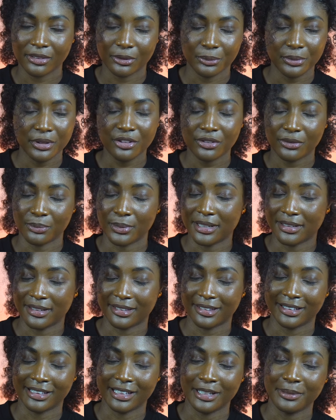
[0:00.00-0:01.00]
So we just went
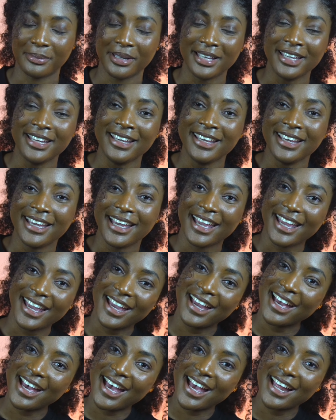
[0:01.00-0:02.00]
to sleep.
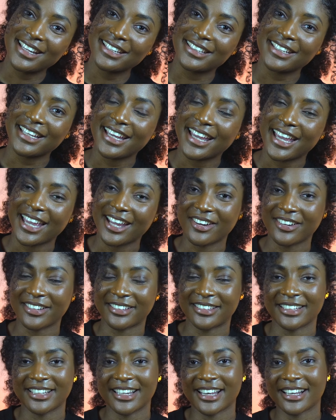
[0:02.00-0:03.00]
And
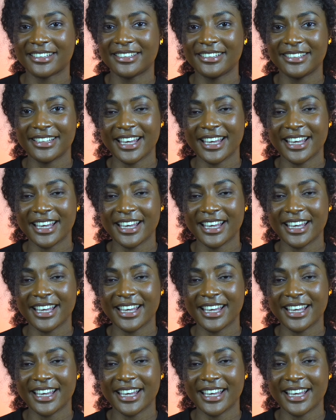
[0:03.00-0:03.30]
here's the next